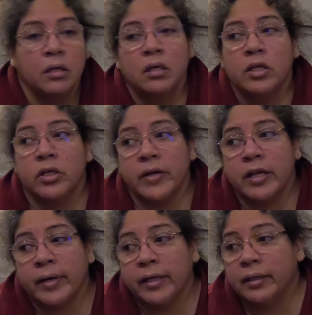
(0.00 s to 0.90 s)
So
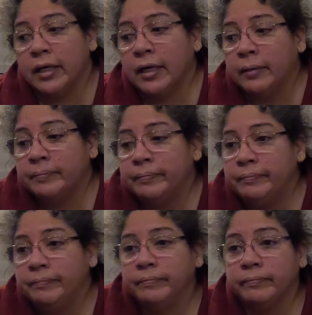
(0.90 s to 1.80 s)
anyway, yeah, I'm
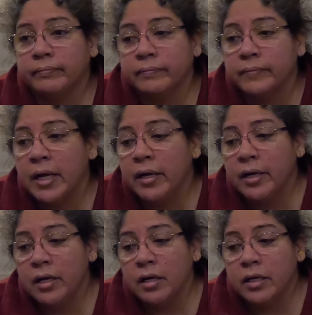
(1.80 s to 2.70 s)

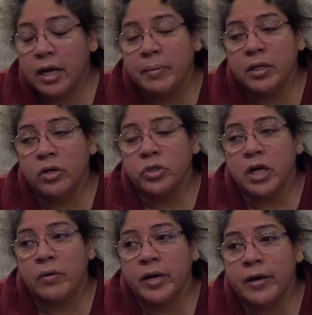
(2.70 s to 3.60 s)
gonna go
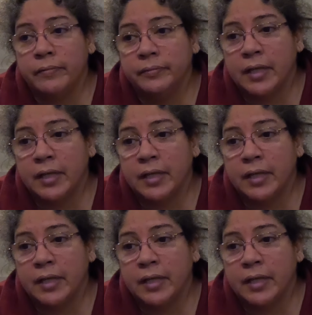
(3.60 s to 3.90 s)
shower now.